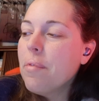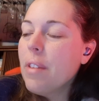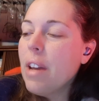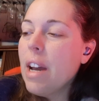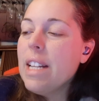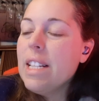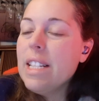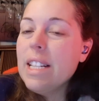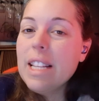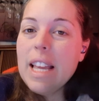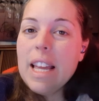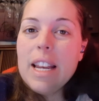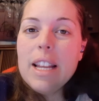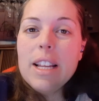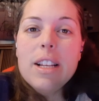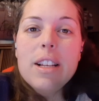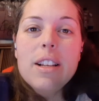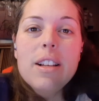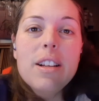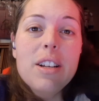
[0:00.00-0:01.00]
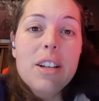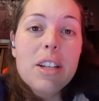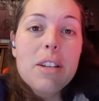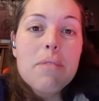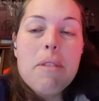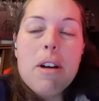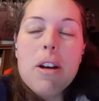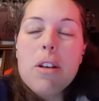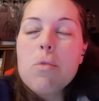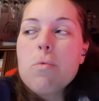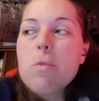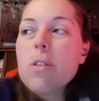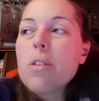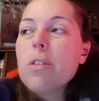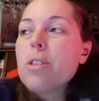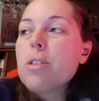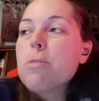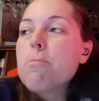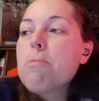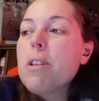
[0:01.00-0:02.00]
I did get a good amount of
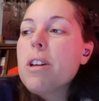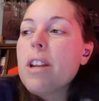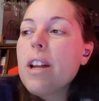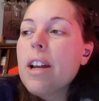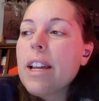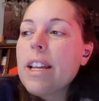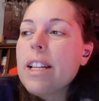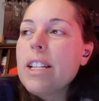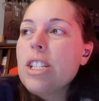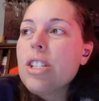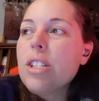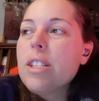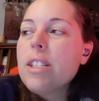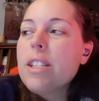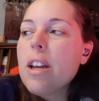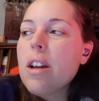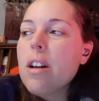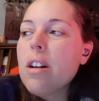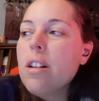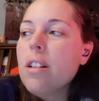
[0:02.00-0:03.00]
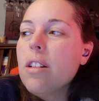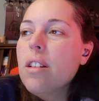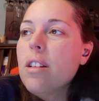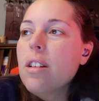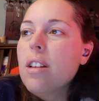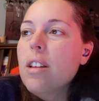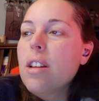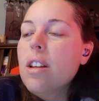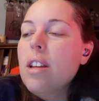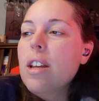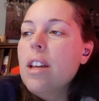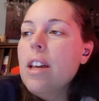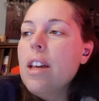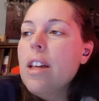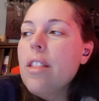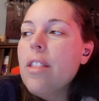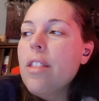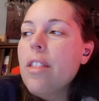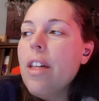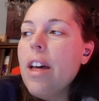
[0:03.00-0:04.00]
words, but I can just tell
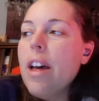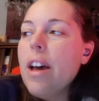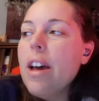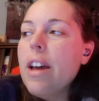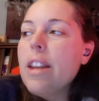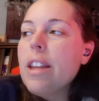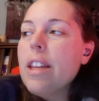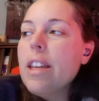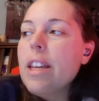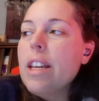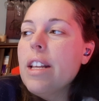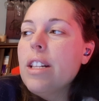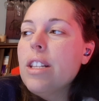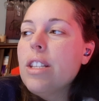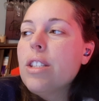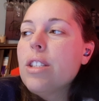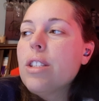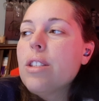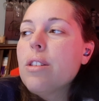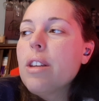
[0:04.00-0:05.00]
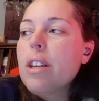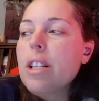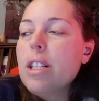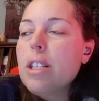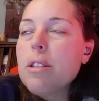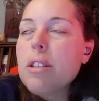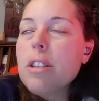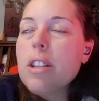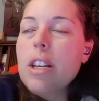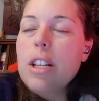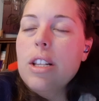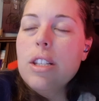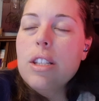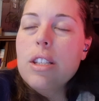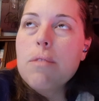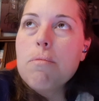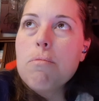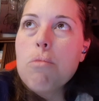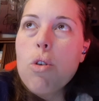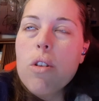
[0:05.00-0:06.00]
that
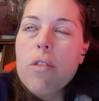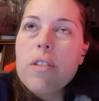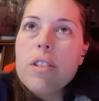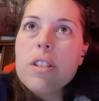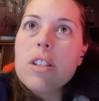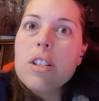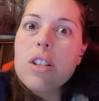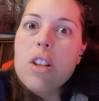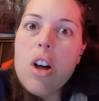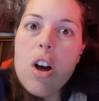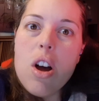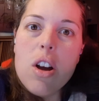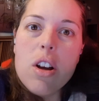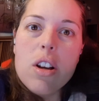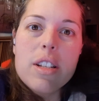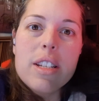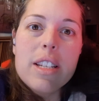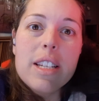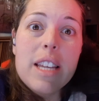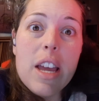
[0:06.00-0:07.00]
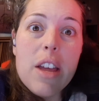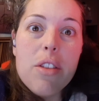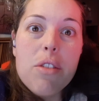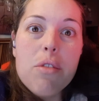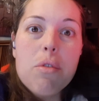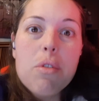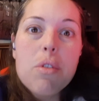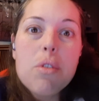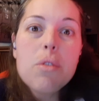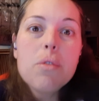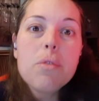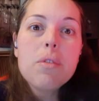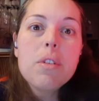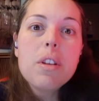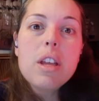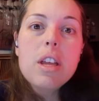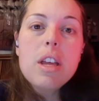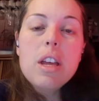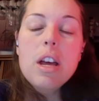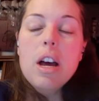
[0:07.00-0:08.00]
it's more of a slog to get through,
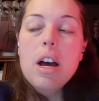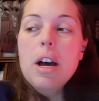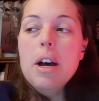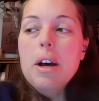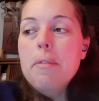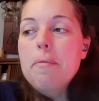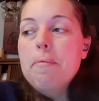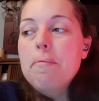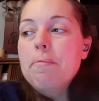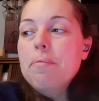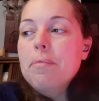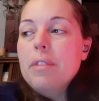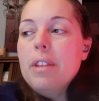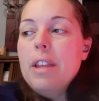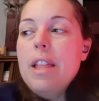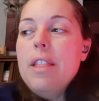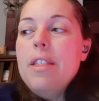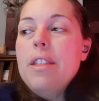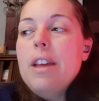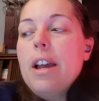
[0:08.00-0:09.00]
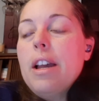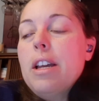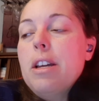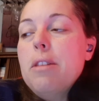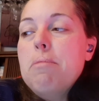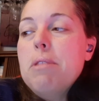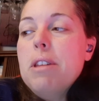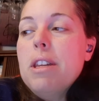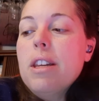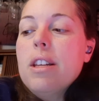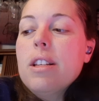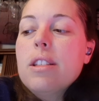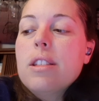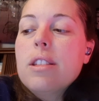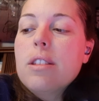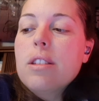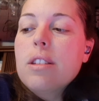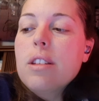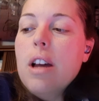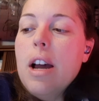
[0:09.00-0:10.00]
and that could be
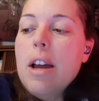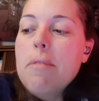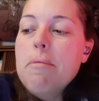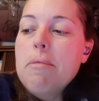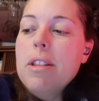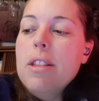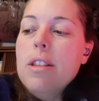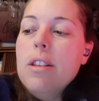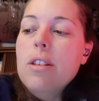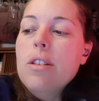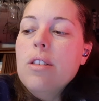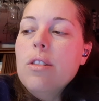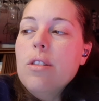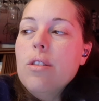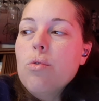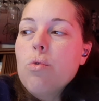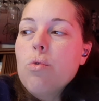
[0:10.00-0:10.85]
because I'm